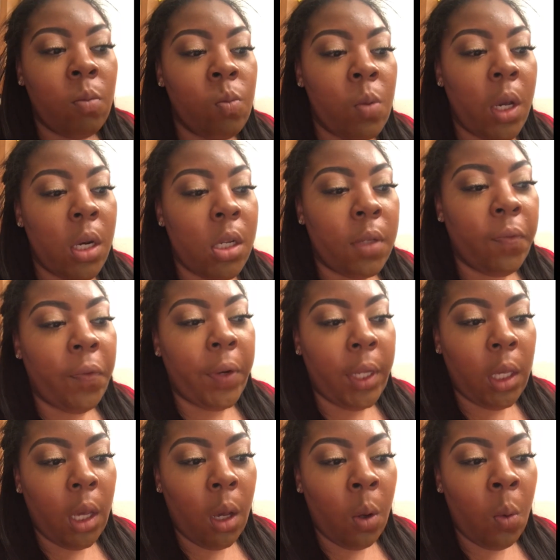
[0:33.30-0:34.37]
in this
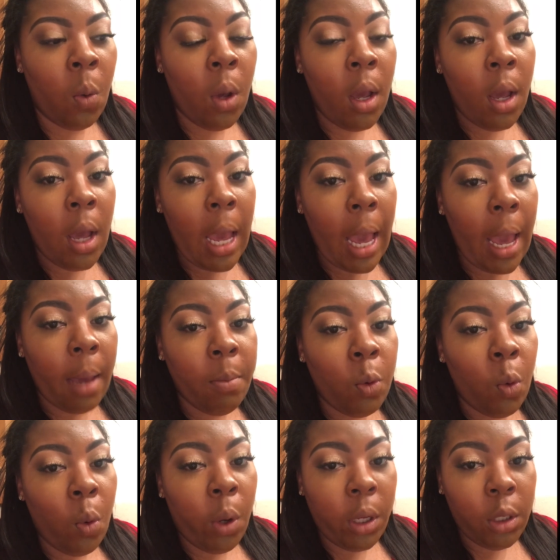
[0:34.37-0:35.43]
video, I'm
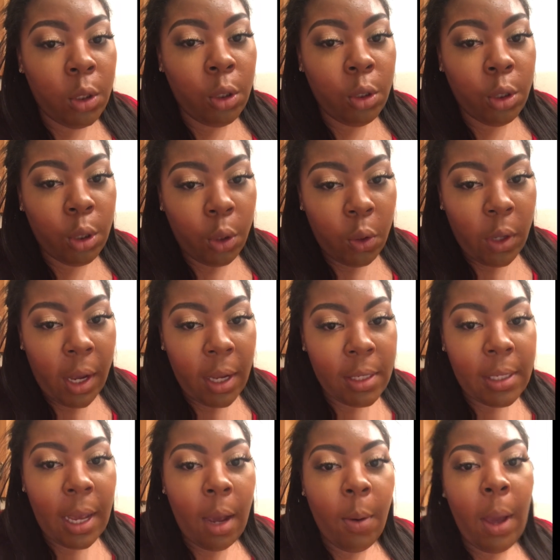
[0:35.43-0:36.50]
going to show you
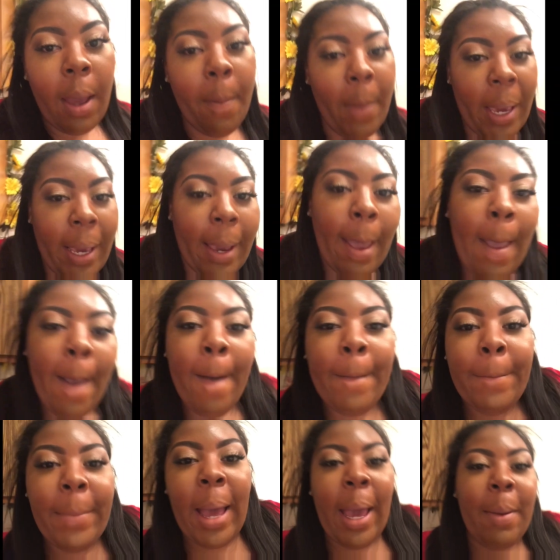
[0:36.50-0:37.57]
guys how I make
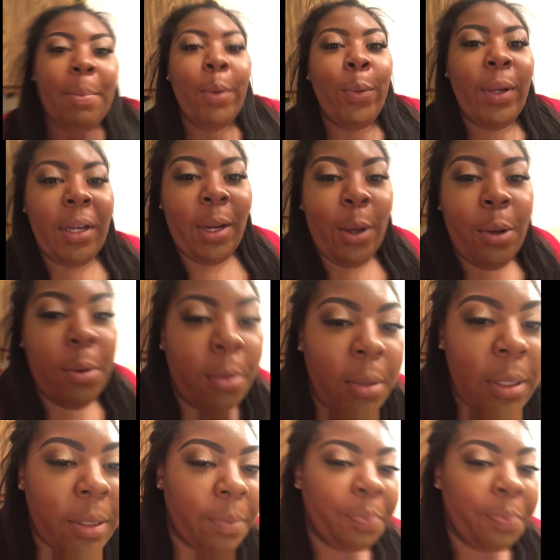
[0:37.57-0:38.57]
my burritos.